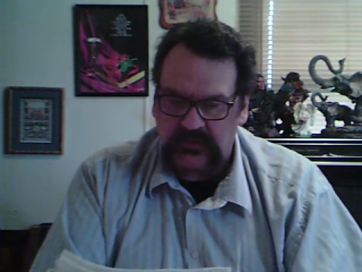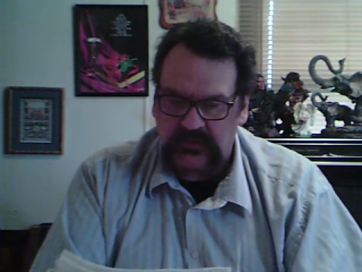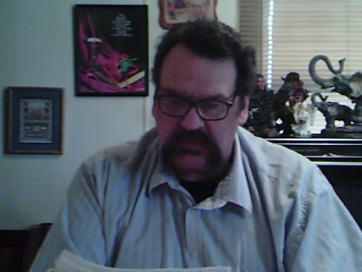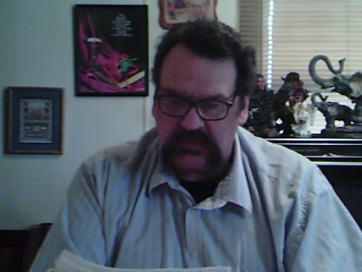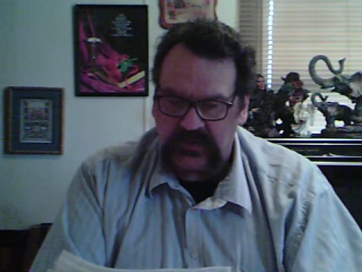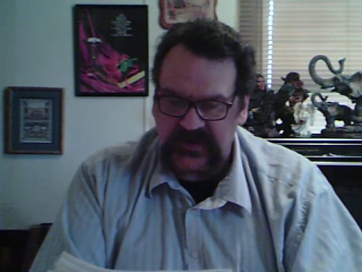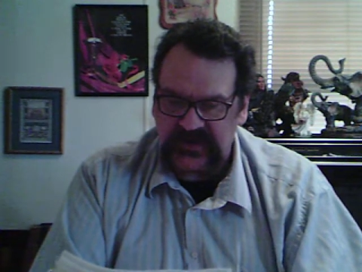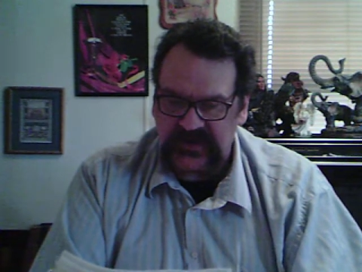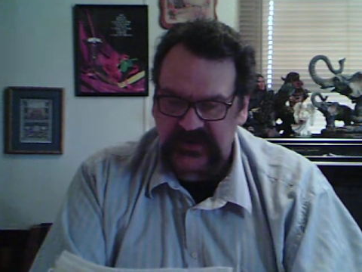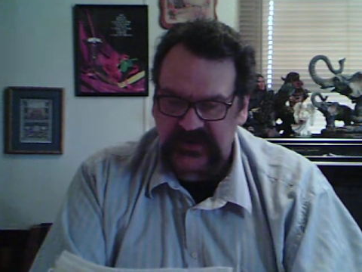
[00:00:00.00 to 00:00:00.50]

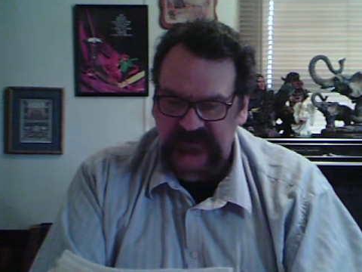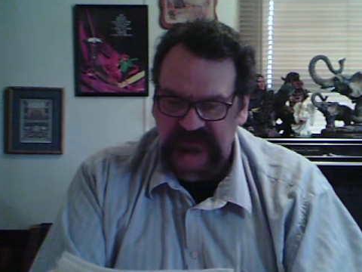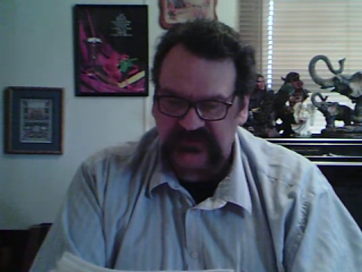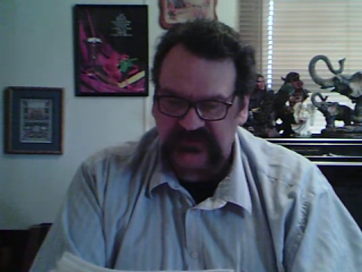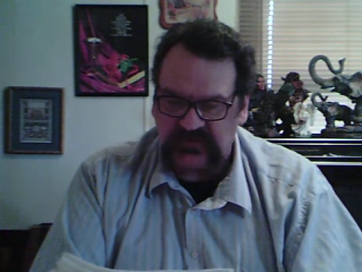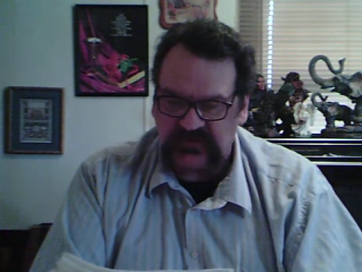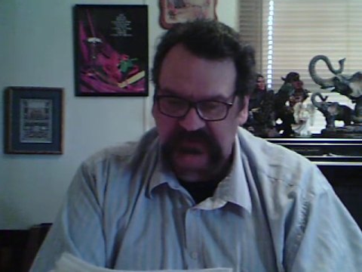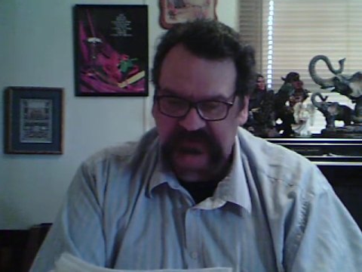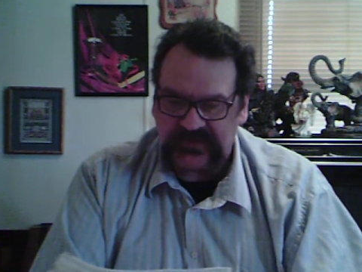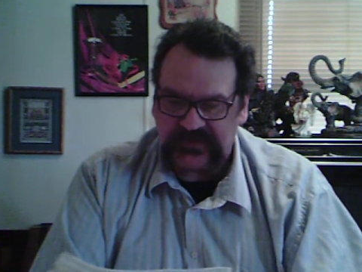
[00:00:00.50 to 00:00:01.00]
bring
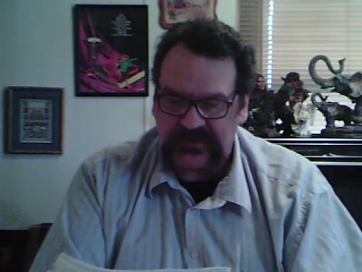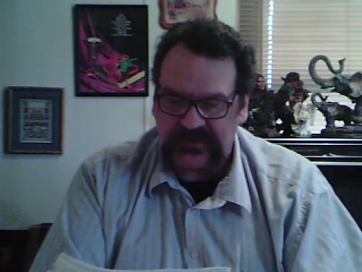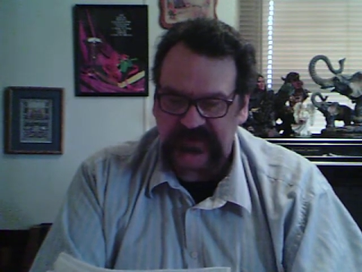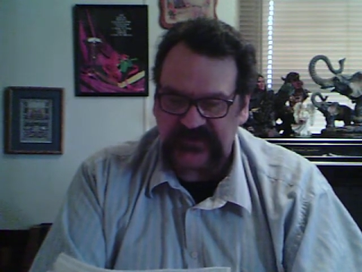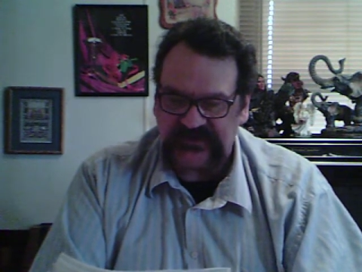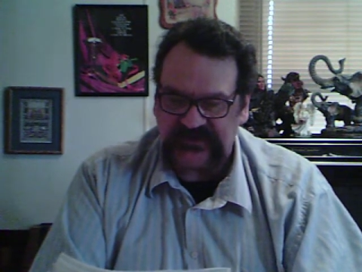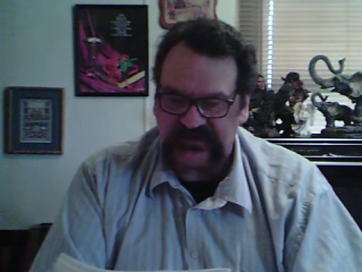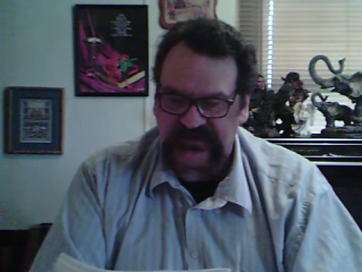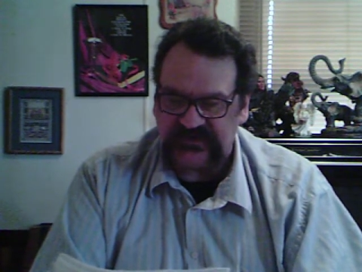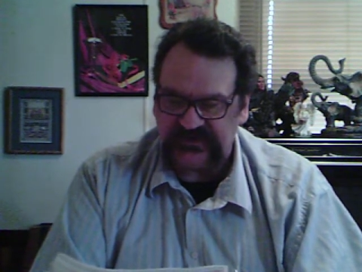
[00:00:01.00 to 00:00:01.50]
unusual
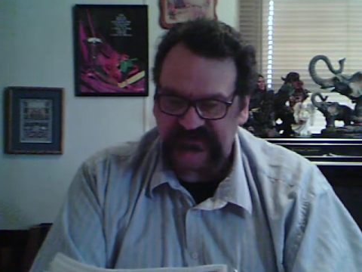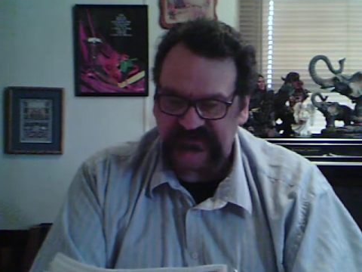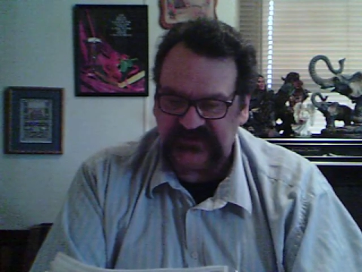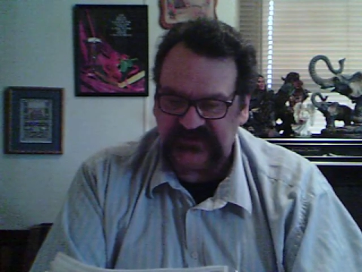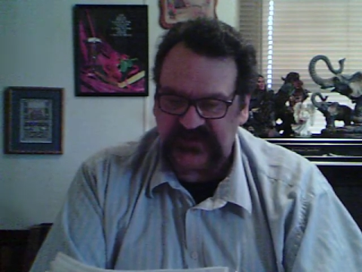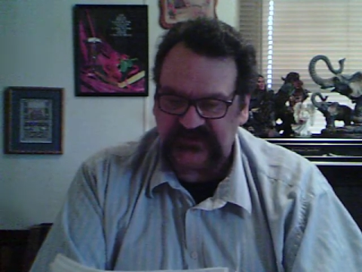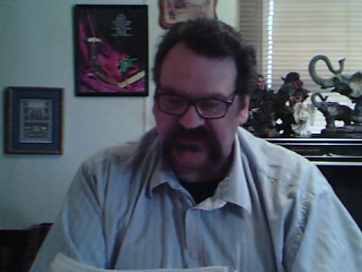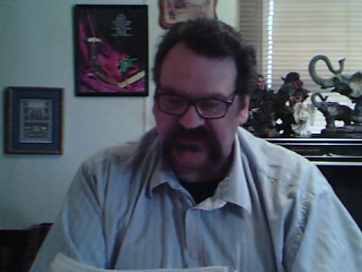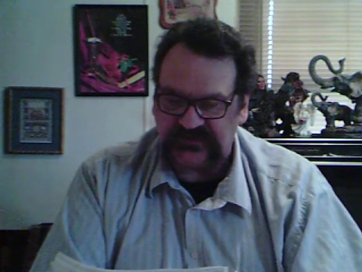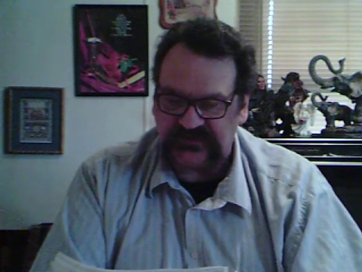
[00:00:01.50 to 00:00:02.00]
theories and
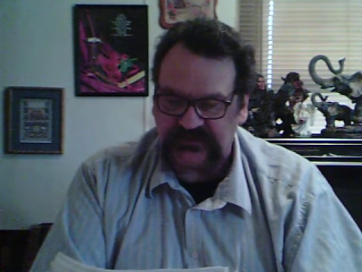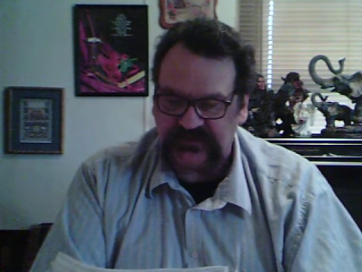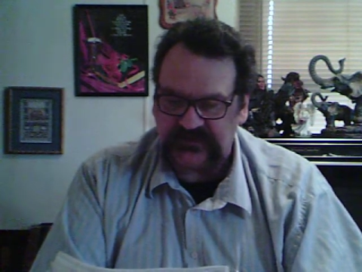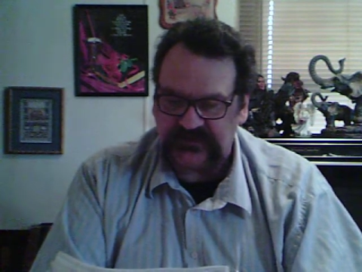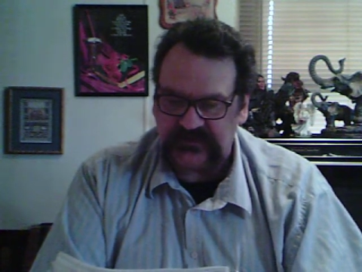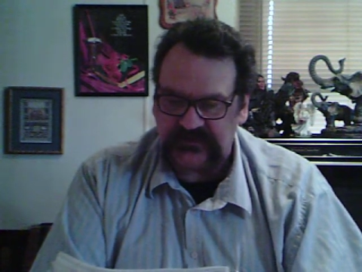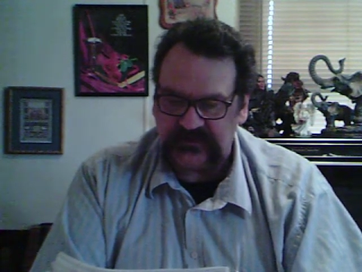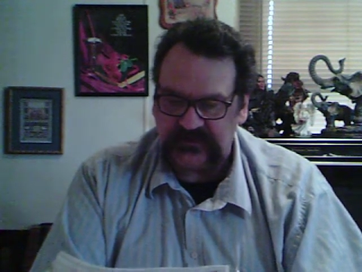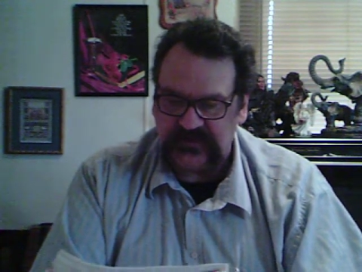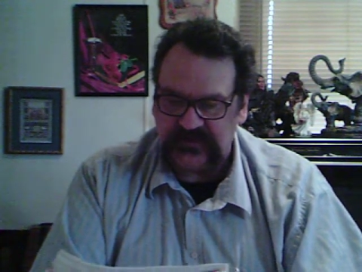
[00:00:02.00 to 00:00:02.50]
conjecture
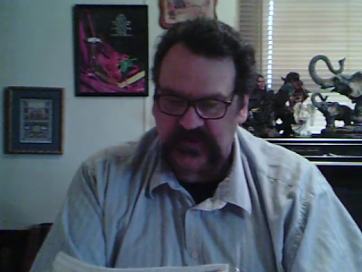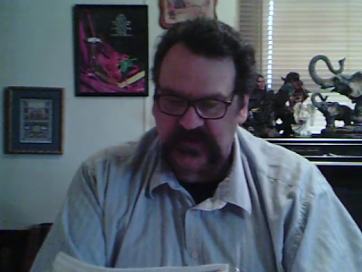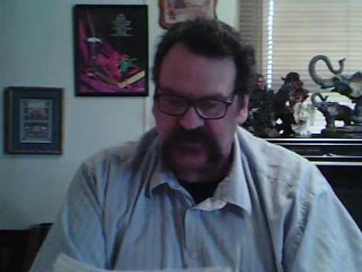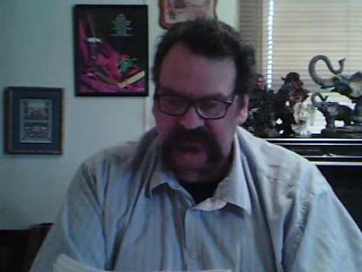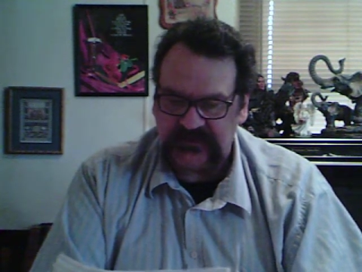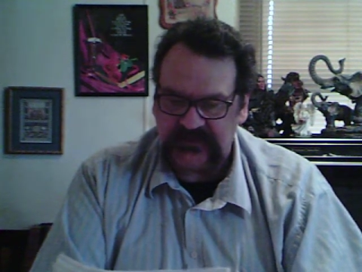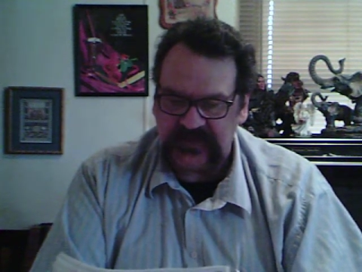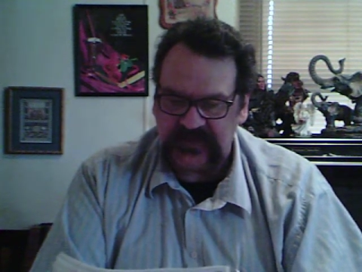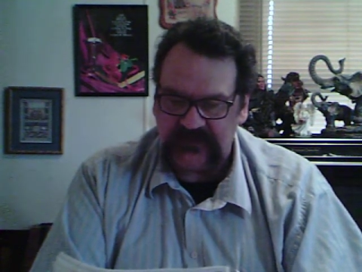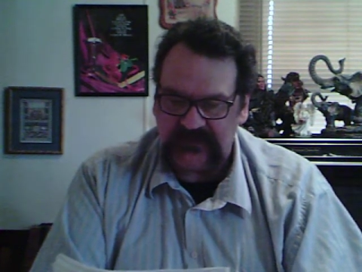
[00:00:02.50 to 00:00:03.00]
to
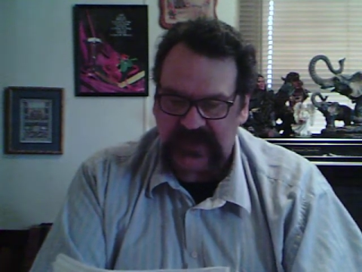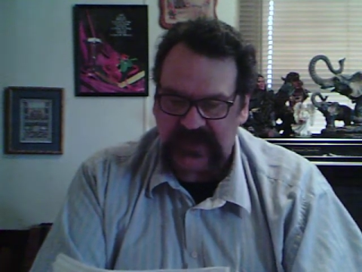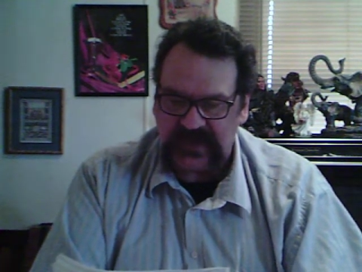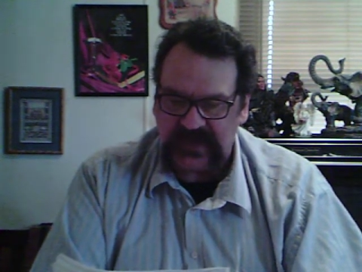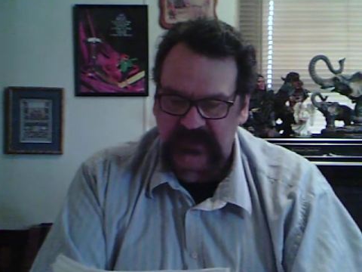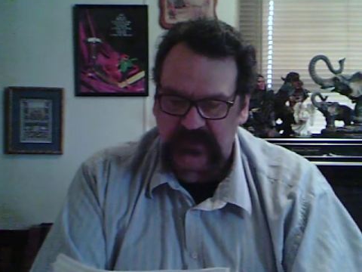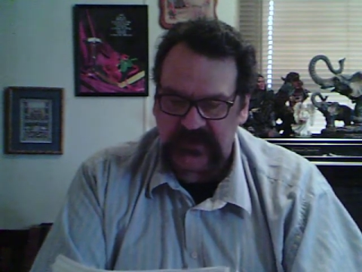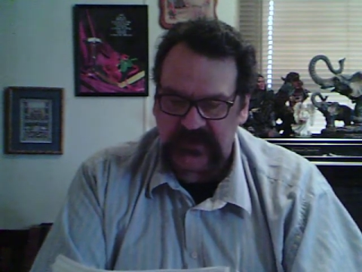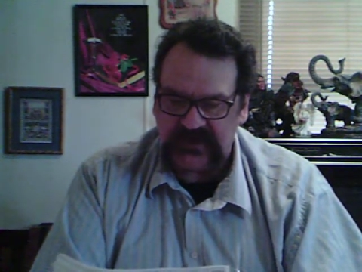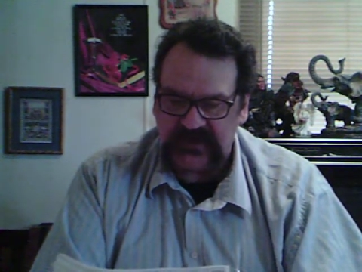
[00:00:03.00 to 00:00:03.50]
be
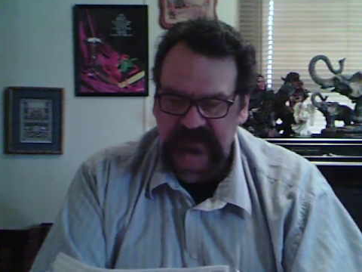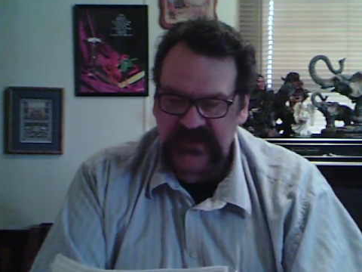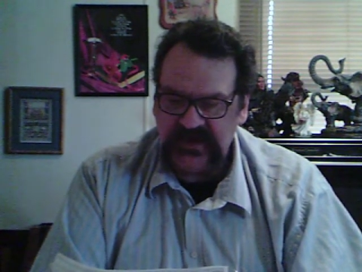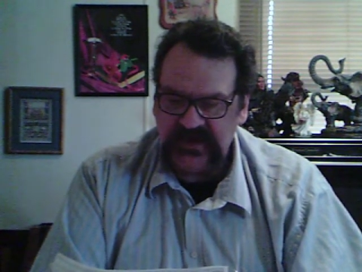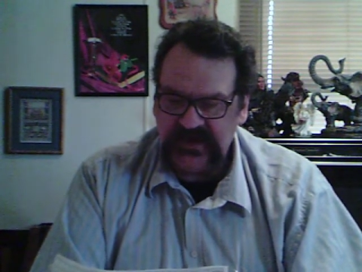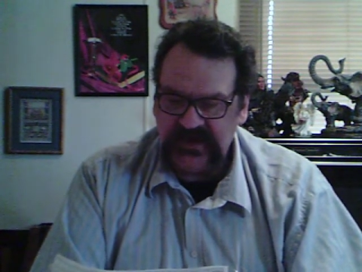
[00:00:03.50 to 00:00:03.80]
evaluated,